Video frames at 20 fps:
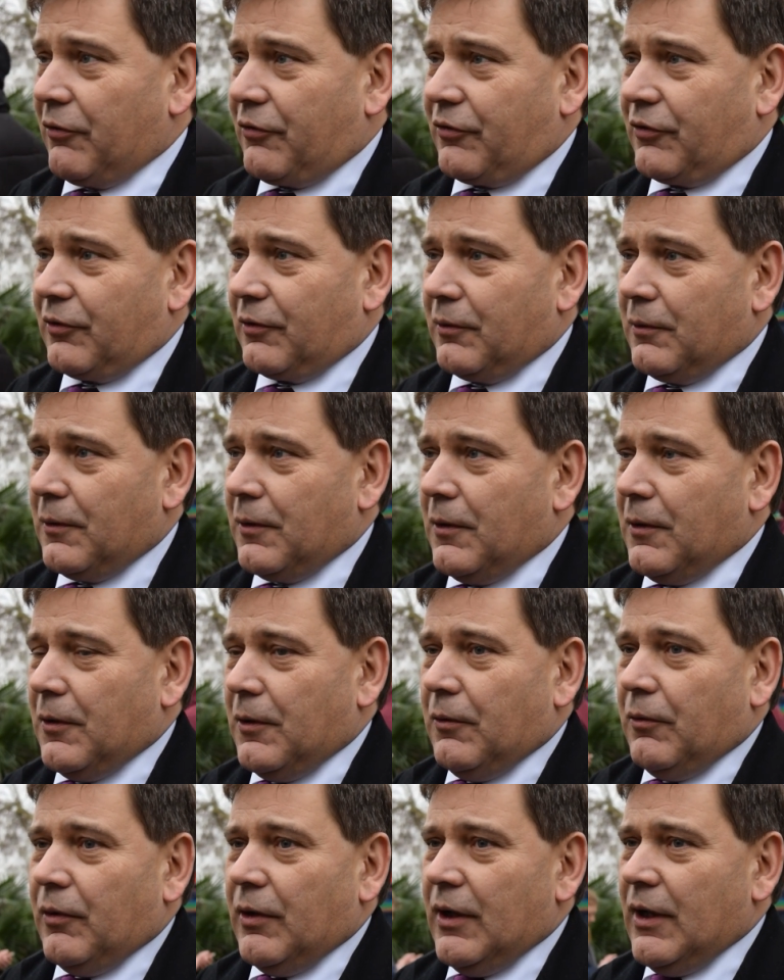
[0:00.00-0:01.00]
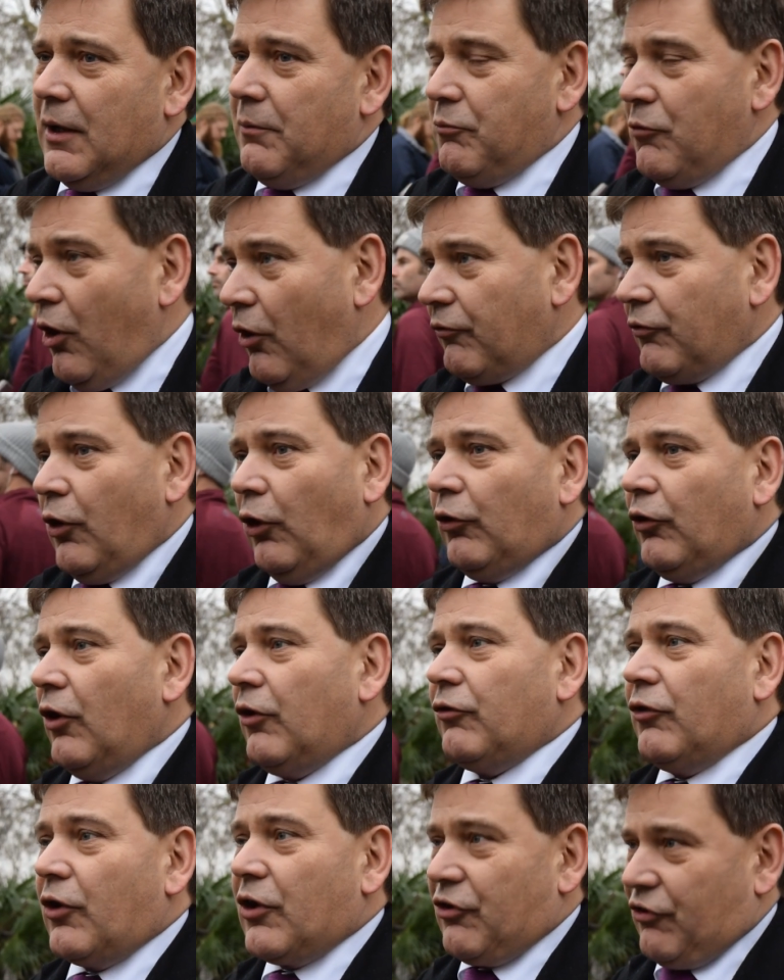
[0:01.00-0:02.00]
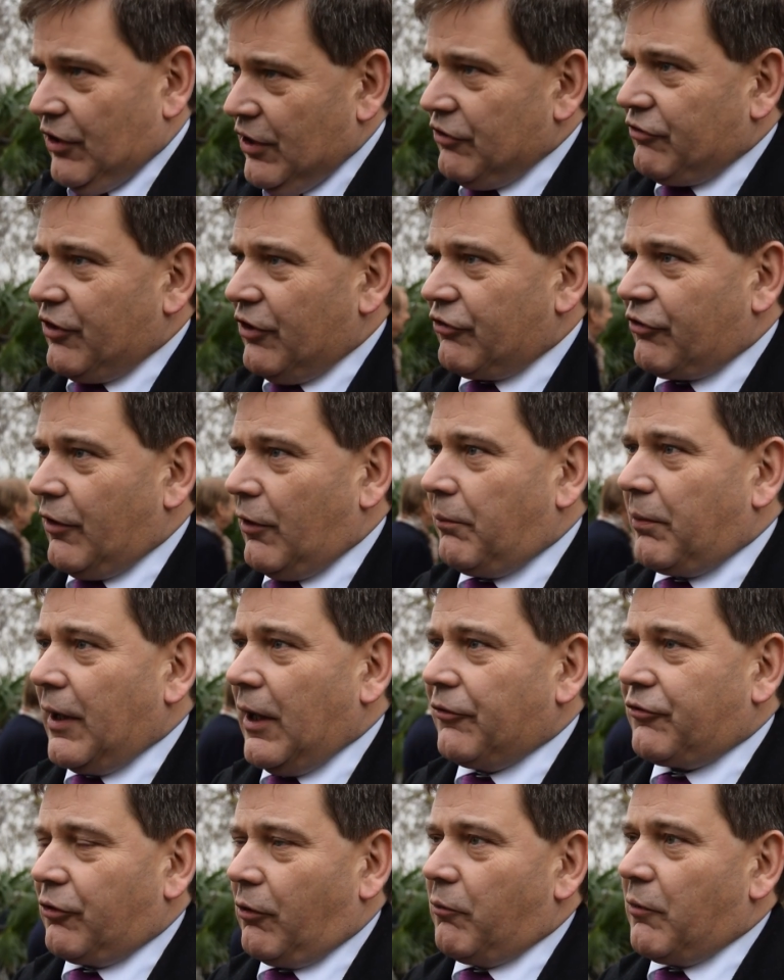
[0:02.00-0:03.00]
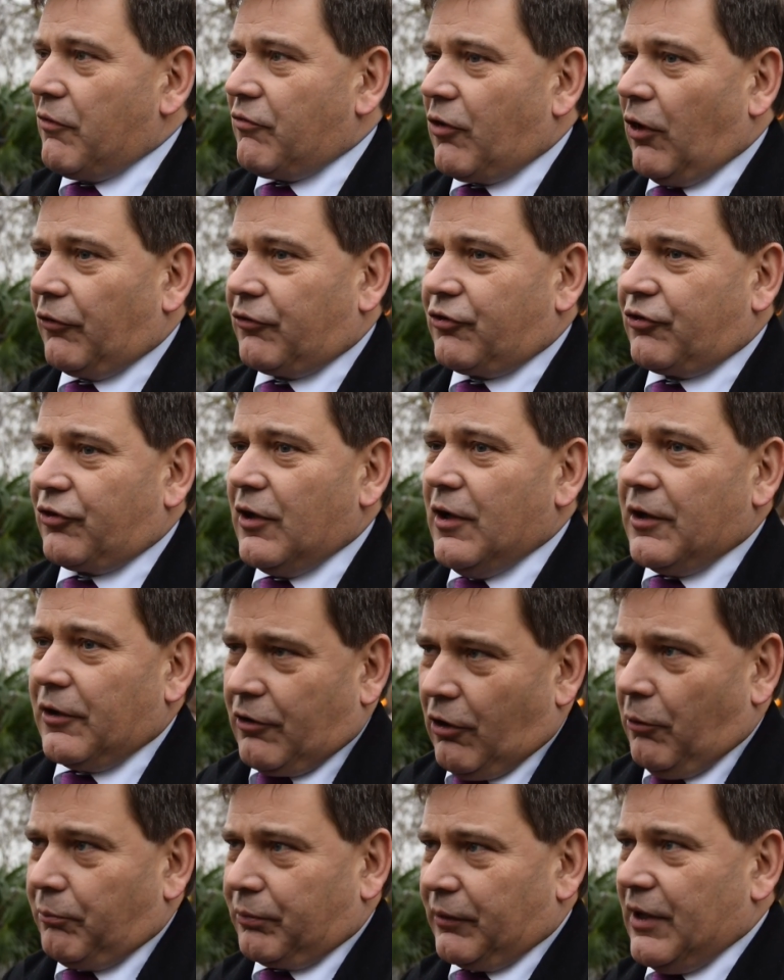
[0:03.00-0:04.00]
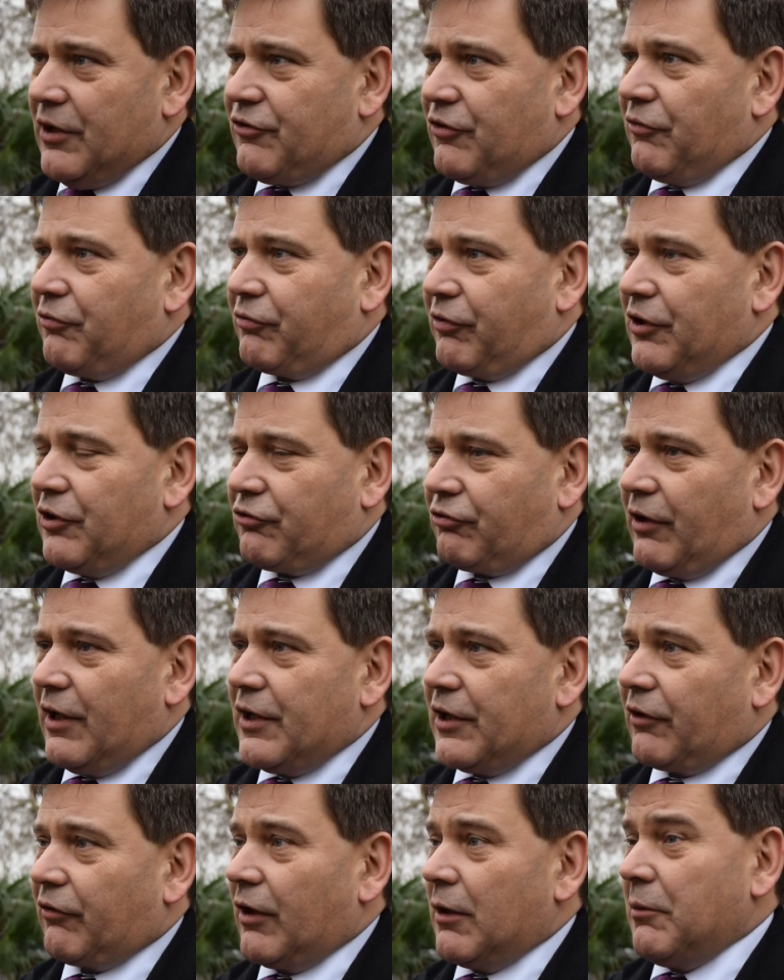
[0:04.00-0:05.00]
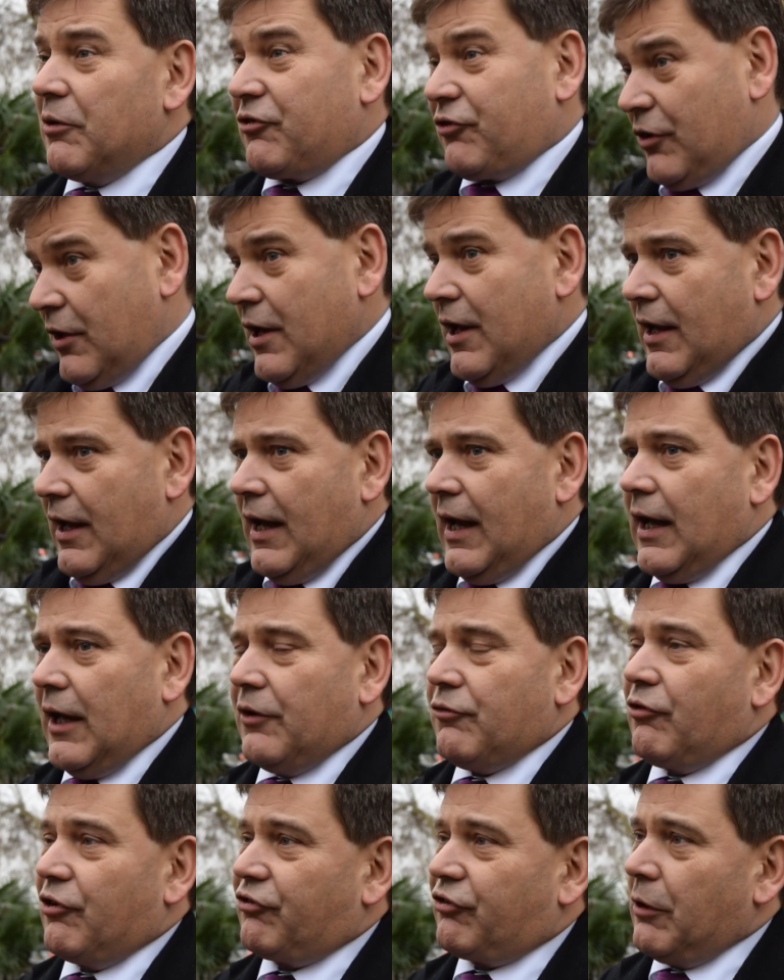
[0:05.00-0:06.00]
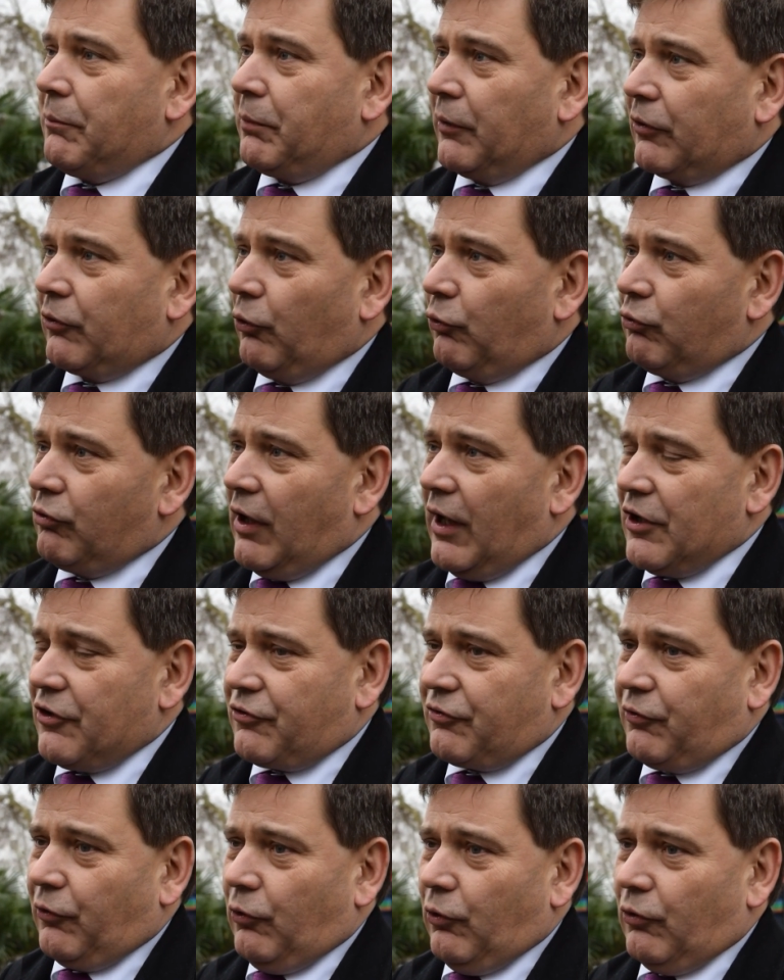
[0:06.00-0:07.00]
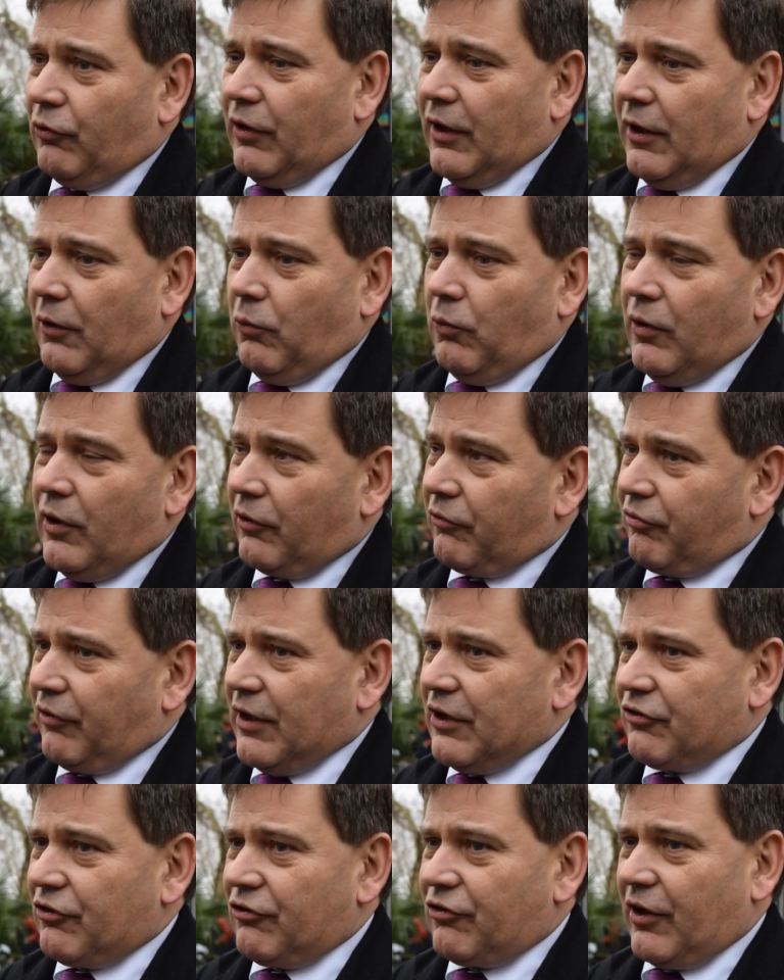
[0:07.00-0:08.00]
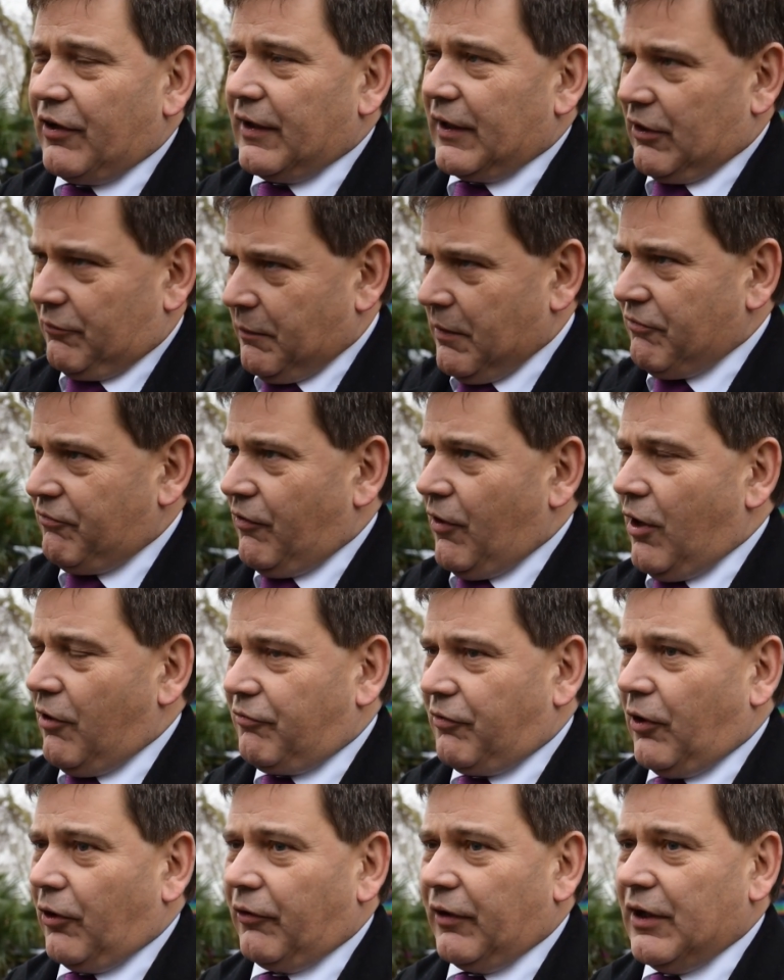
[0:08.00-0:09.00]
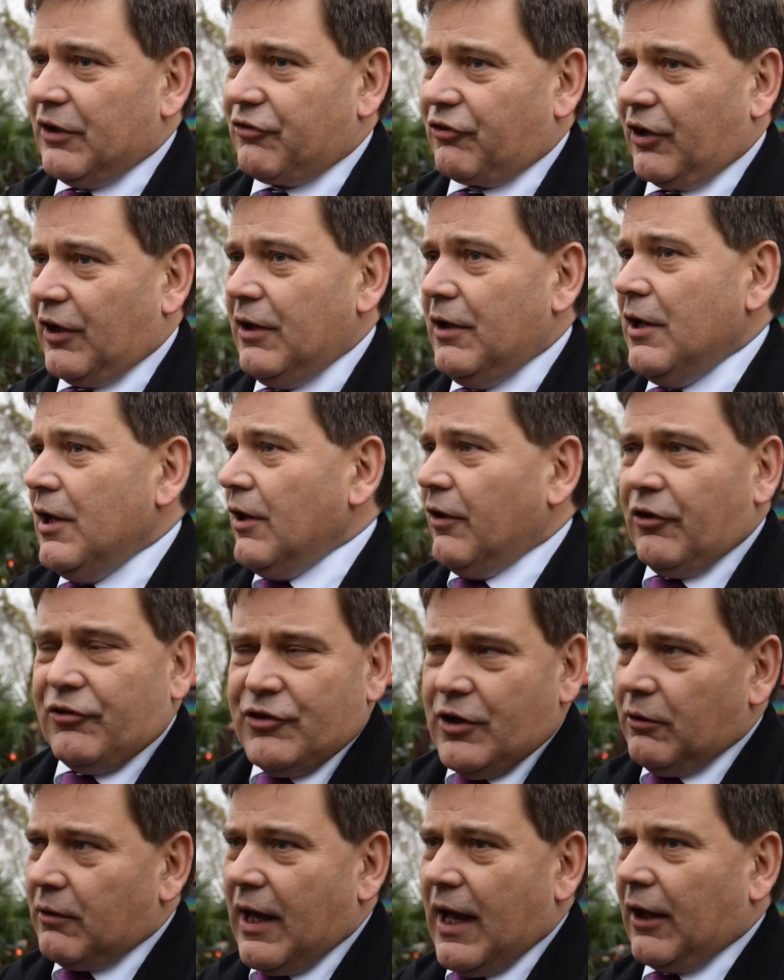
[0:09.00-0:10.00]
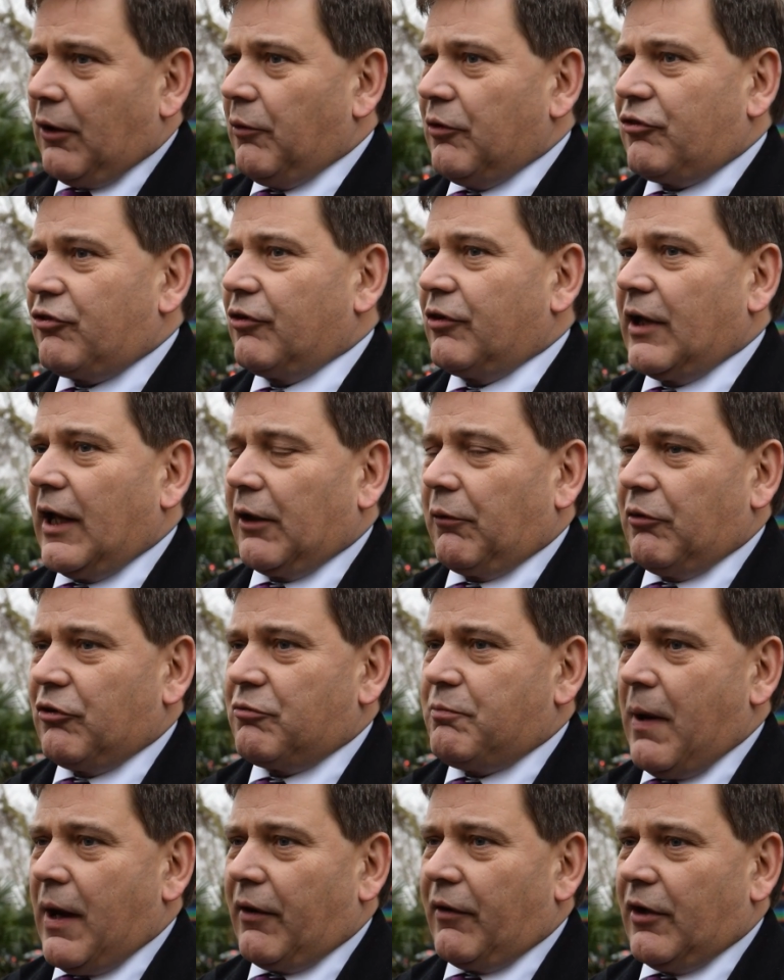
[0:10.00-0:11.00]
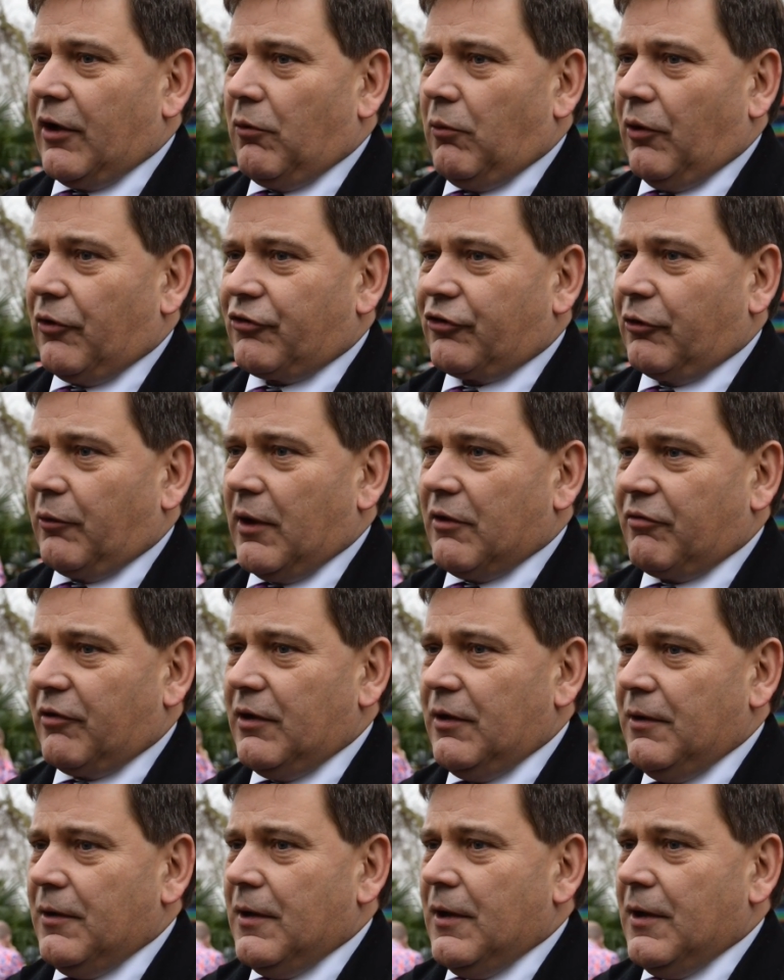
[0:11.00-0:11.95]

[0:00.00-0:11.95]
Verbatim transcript: do that now? Um, not, not, not, not as easy as they'll be able to, and we've got comprehensive free trade agreements and reciprocal rights for uh, work visas. I think that'd be far, far easier. There's no language language barrier whatsoever.